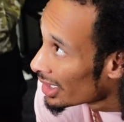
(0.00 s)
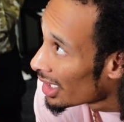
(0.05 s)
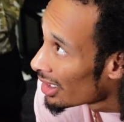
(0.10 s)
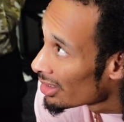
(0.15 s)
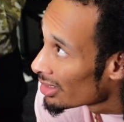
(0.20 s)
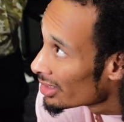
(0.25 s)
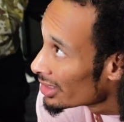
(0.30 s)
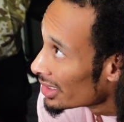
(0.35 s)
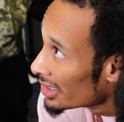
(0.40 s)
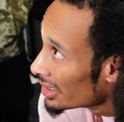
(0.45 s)
I
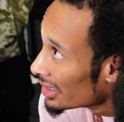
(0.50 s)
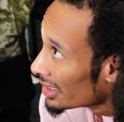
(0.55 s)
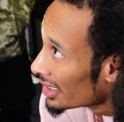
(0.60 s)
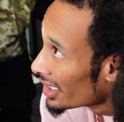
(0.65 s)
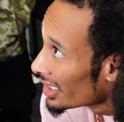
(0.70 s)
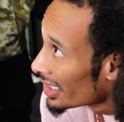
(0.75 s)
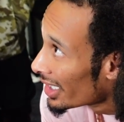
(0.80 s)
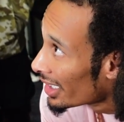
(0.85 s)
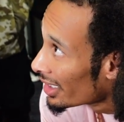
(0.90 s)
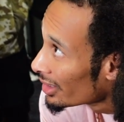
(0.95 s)
don't even
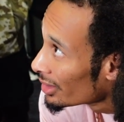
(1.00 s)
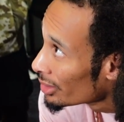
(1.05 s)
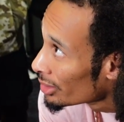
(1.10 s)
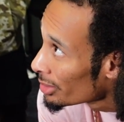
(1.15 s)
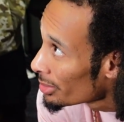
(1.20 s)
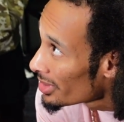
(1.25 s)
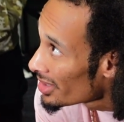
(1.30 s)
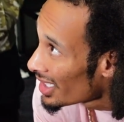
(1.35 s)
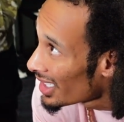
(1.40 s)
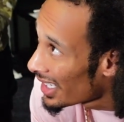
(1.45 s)
hear that, you know what
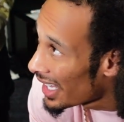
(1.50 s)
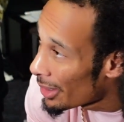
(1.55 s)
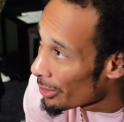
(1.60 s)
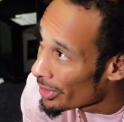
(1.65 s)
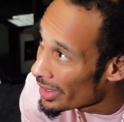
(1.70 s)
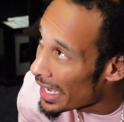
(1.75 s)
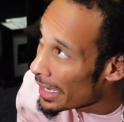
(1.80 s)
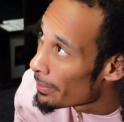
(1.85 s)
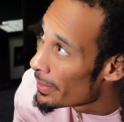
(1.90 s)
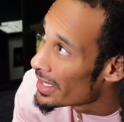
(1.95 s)
I'm saying? Like,
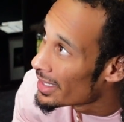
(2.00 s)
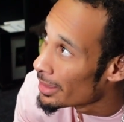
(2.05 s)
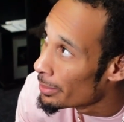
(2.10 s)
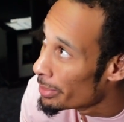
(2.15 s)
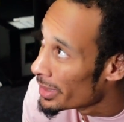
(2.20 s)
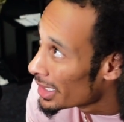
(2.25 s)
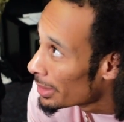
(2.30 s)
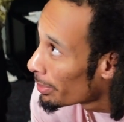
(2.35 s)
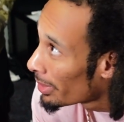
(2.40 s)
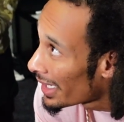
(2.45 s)
when I make a
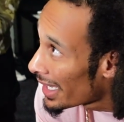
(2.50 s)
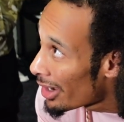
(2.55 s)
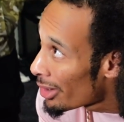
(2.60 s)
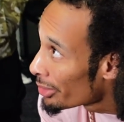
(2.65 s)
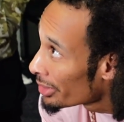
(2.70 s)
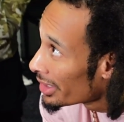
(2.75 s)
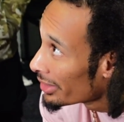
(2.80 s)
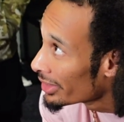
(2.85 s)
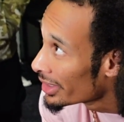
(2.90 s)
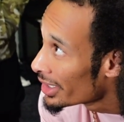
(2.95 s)
big play, I
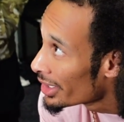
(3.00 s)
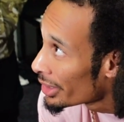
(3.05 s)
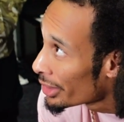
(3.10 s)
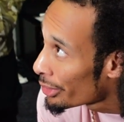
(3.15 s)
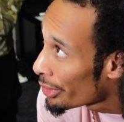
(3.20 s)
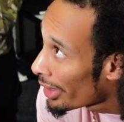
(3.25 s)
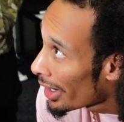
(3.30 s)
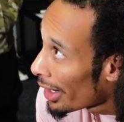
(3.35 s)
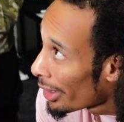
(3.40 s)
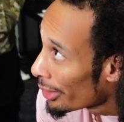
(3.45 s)
don't even hear the
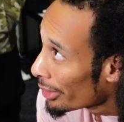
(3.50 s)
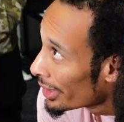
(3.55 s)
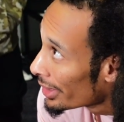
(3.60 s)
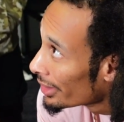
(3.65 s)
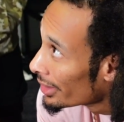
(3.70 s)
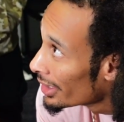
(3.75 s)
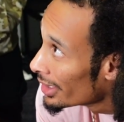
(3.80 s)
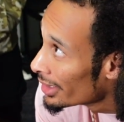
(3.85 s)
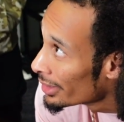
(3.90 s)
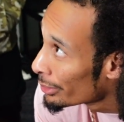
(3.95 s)
crowd.
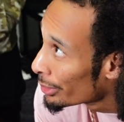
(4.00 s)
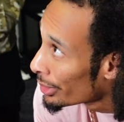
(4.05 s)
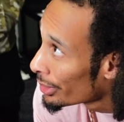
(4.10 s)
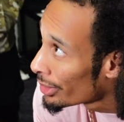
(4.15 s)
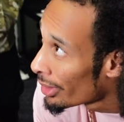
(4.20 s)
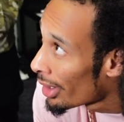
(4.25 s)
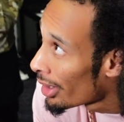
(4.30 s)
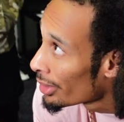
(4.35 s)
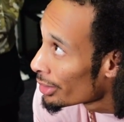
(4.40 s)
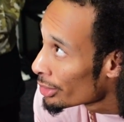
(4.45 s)
You know
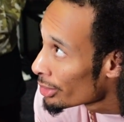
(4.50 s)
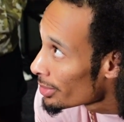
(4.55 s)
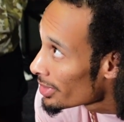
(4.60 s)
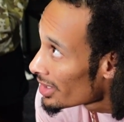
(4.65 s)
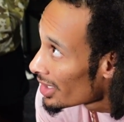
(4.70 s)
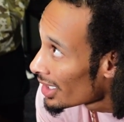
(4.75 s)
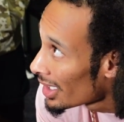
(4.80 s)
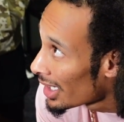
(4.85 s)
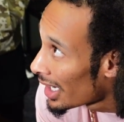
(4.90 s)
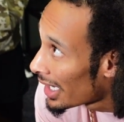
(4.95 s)
what I'm
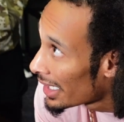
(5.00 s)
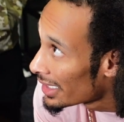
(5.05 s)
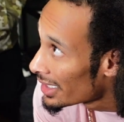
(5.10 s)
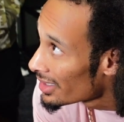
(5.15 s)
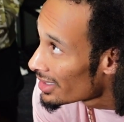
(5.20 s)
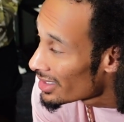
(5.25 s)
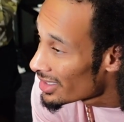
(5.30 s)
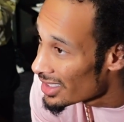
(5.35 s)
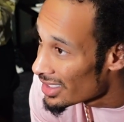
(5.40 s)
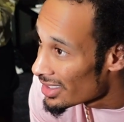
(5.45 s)
saying? Like,
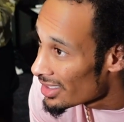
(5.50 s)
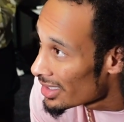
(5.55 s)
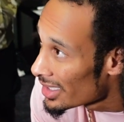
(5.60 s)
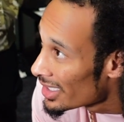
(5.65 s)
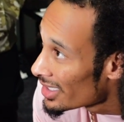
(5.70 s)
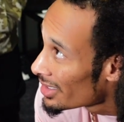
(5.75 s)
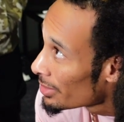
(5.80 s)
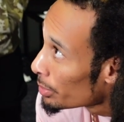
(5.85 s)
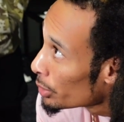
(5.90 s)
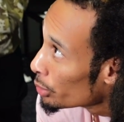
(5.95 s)

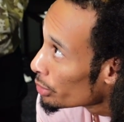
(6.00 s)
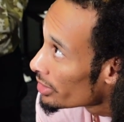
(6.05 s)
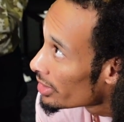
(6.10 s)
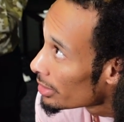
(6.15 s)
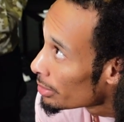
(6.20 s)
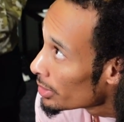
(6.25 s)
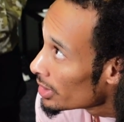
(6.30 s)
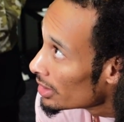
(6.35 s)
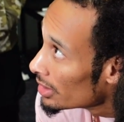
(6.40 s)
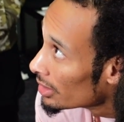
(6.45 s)
it's mute to
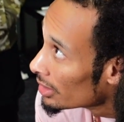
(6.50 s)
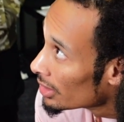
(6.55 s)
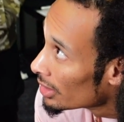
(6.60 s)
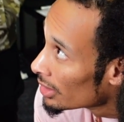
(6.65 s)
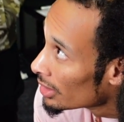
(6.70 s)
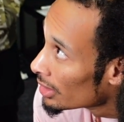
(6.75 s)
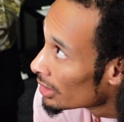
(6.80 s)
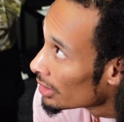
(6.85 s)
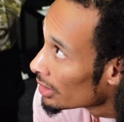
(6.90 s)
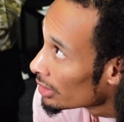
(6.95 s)
me,
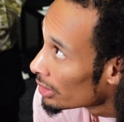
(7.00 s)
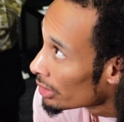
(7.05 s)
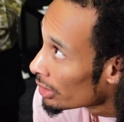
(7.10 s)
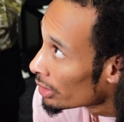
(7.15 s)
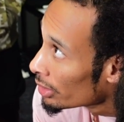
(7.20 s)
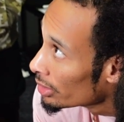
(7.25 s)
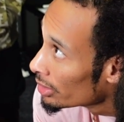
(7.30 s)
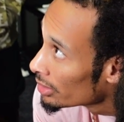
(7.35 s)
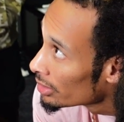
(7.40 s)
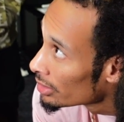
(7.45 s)
you
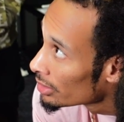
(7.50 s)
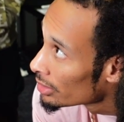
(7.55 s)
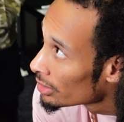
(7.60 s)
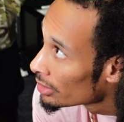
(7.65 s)
know?